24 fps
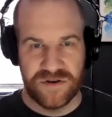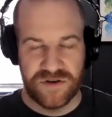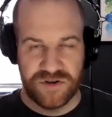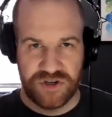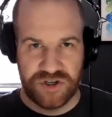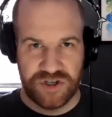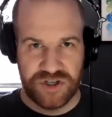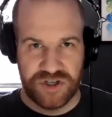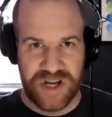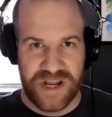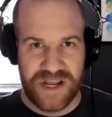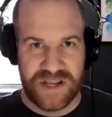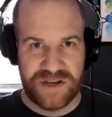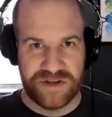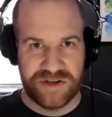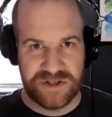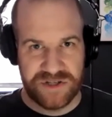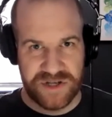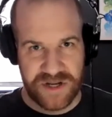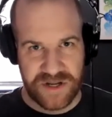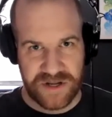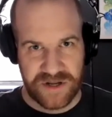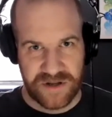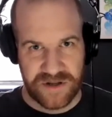
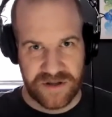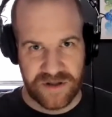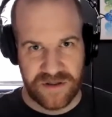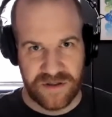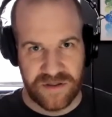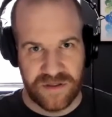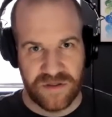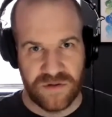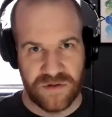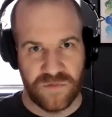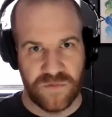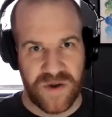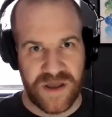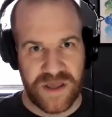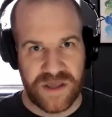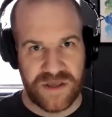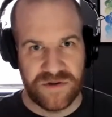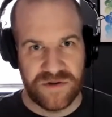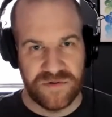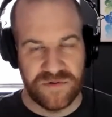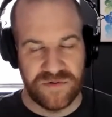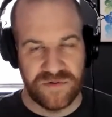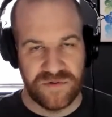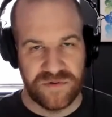changing the way
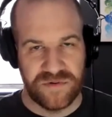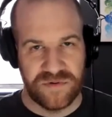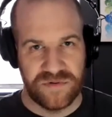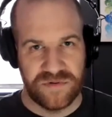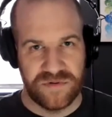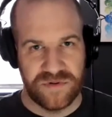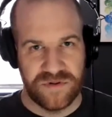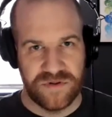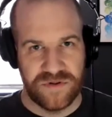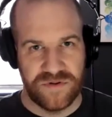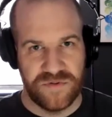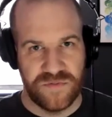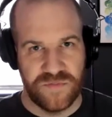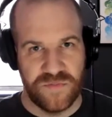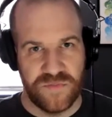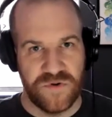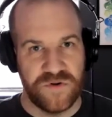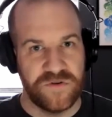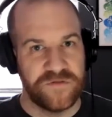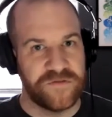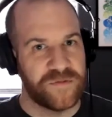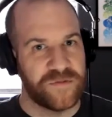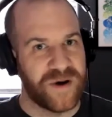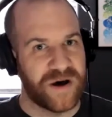you
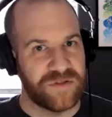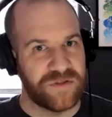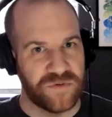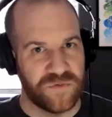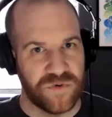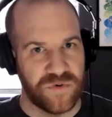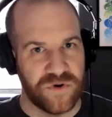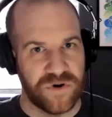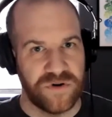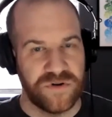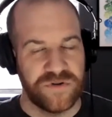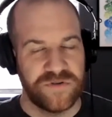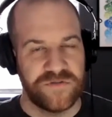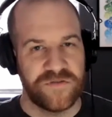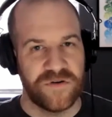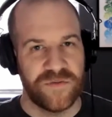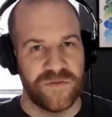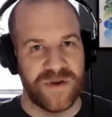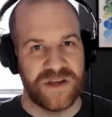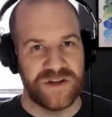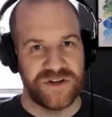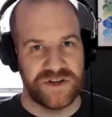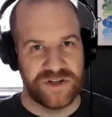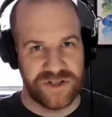move about the world
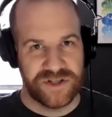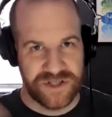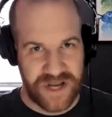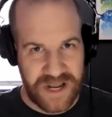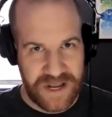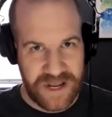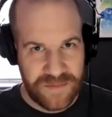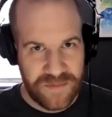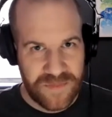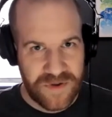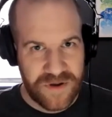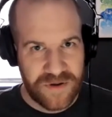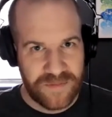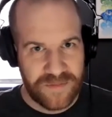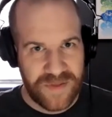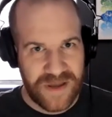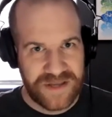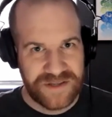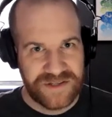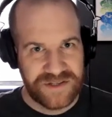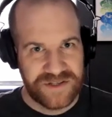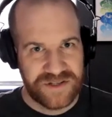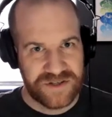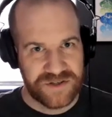from a
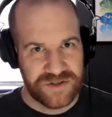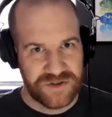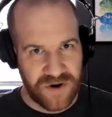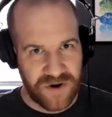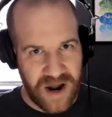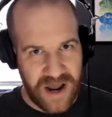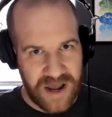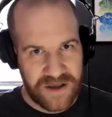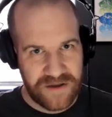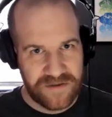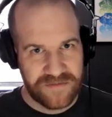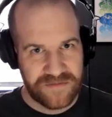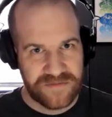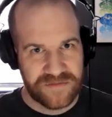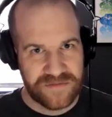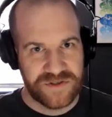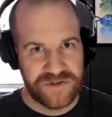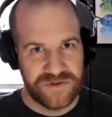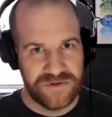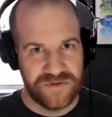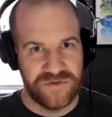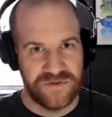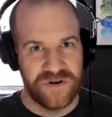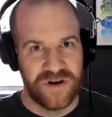shame-based drive
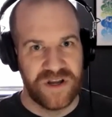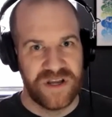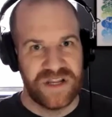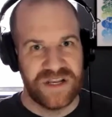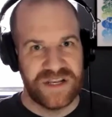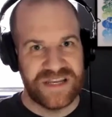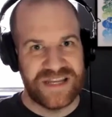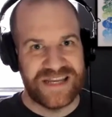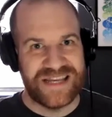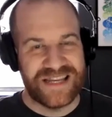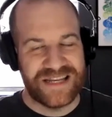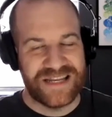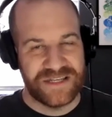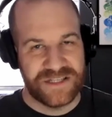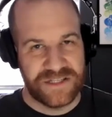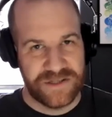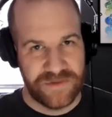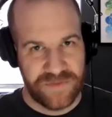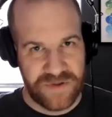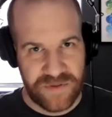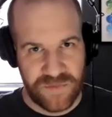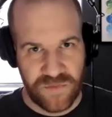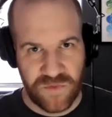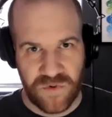to needing to
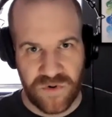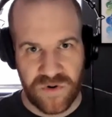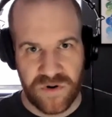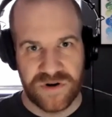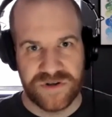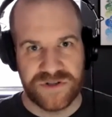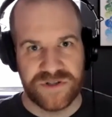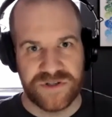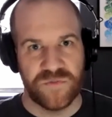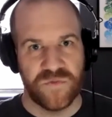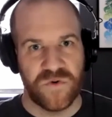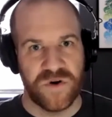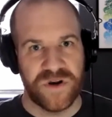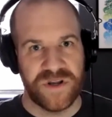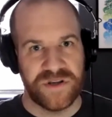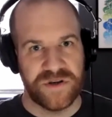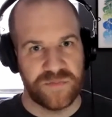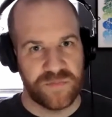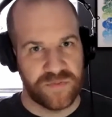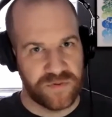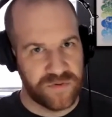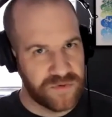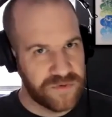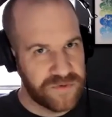be more, to wanting to
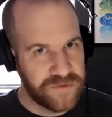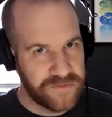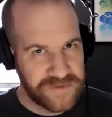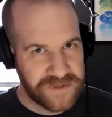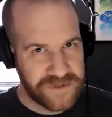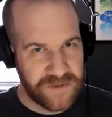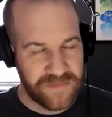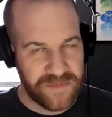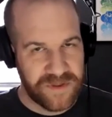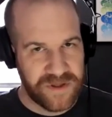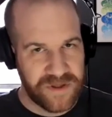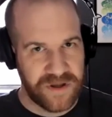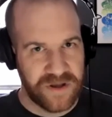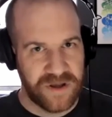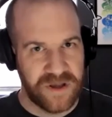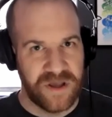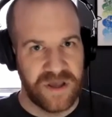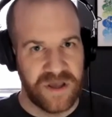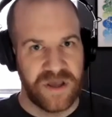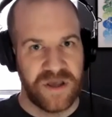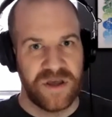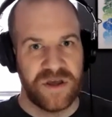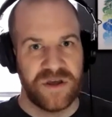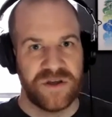prove something,
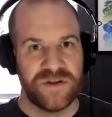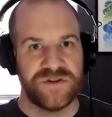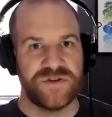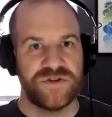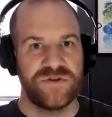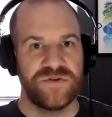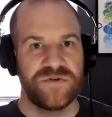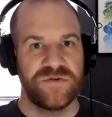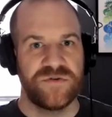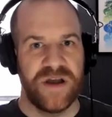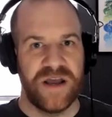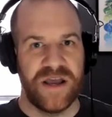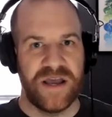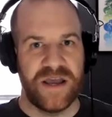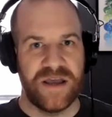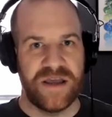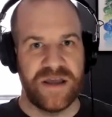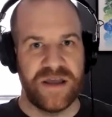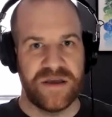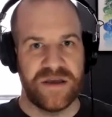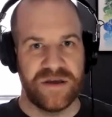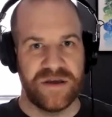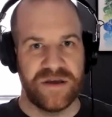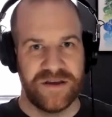to
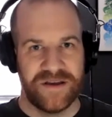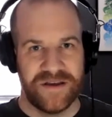a